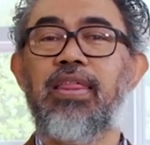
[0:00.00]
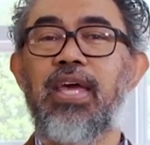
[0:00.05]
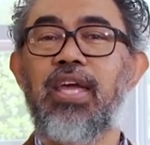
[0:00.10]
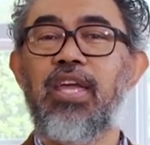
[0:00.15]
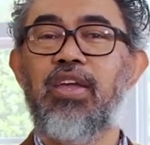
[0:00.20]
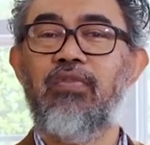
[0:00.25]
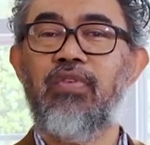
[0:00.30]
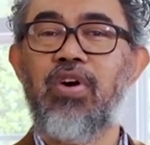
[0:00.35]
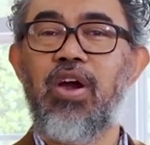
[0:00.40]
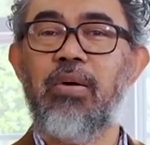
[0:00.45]

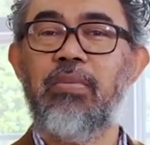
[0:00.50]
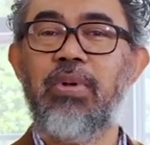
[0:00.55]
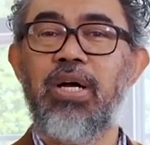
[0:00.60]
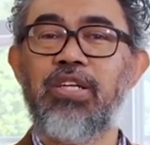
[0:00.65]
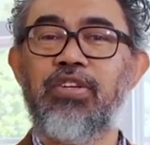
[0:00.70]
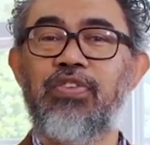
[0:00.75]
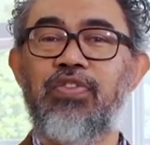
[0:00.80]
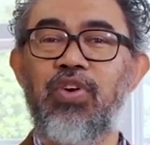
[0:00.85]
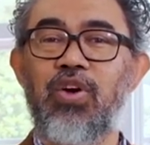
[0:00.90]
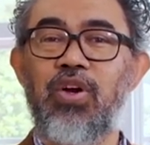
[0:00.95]
Thank you very
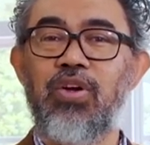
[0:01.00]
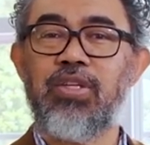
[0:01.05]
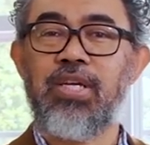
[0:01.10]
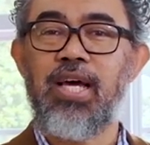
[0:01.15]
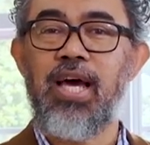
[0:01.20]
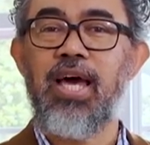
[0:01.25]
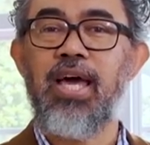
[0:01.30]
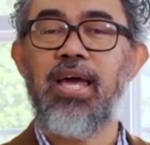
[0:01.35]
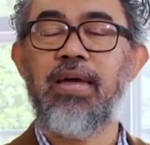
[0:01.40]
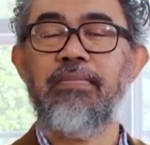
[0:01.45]
much for your
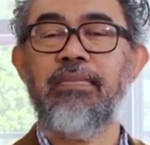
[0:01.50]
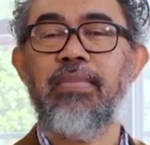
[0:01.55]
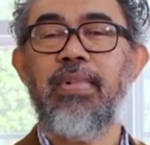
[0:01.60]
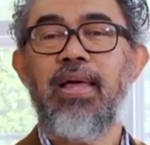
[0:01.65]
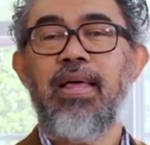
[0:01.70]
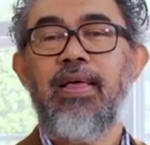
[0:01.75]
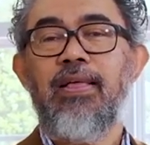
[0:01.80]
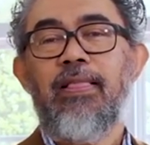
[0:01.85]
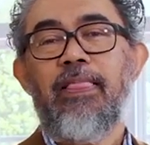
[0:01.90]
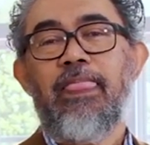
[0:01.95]
time,
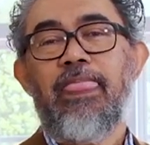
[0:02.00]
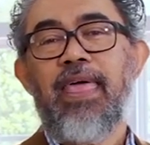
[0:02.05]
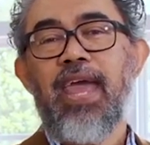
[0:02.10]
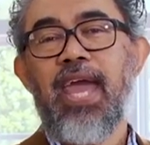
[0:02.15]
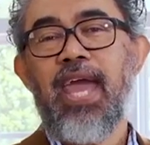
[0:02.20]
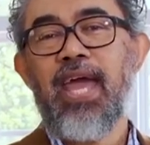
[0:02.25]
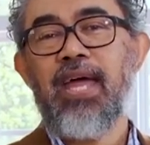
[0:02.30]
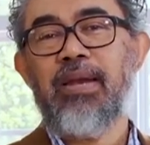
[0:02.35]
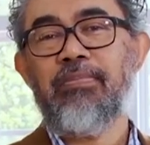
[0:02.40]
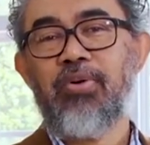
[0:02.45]

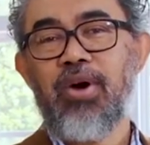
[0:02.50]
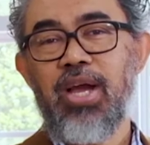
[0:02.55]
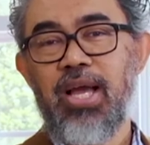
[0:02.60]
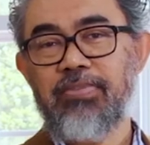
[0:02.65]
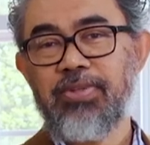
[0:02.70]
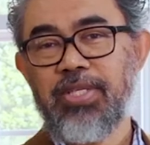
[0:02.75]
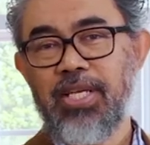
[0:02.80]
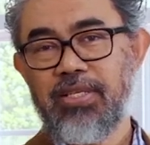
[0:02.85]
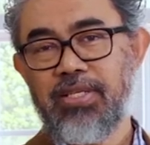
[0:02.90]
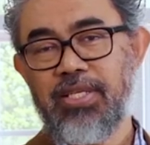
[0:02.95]
and
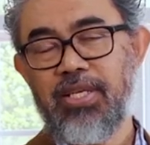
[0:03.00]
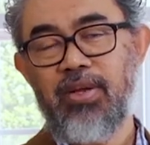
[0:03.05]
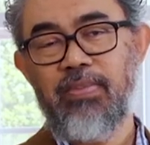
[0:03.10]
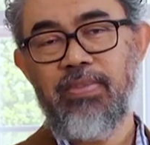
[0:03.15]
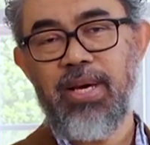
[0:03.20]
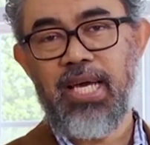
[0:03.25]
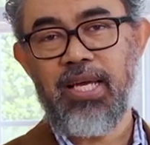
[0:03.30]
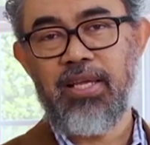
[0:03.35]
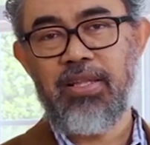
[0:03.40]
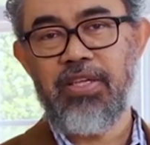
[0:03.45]
perhaps I'll see you
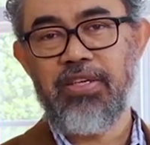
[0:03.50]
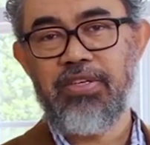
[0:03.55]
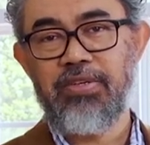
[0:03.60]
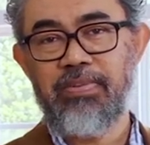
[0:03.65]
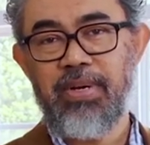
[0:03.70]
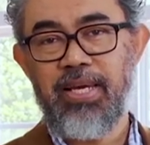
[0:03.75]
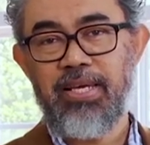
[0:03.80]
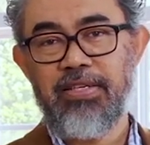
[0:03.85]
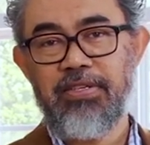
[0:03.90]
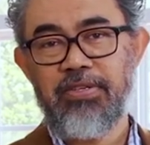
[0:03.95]
back in this
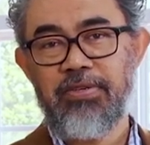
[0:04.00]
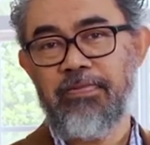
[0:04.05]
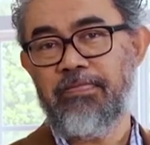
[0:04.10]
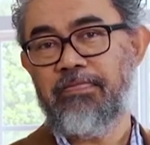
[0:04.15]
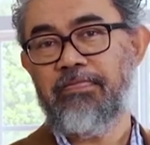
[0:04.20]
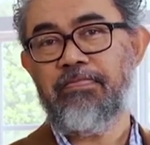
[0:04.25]
space.